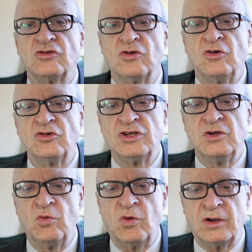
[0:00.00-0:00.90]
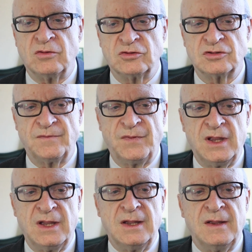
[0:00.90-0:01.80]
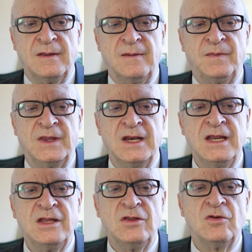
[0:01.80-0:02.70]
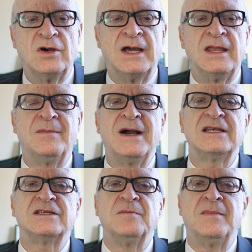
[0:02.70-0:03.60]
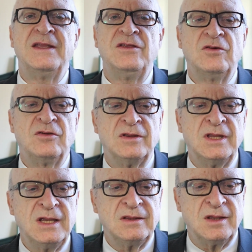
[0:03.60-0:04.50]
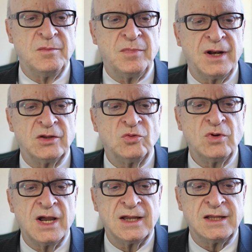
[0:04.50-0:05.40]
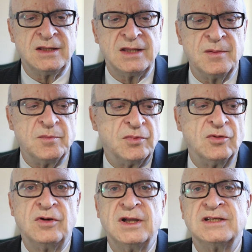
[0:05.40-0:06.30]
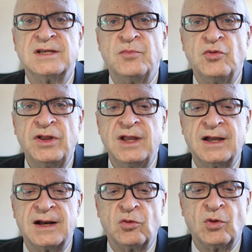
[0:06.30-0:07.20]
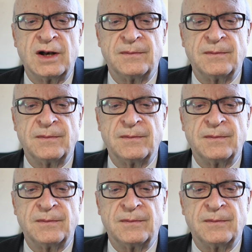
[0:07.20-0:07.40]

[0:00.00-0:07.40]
and additionally features a temperature and time control that can be customized based on your preference and requirements.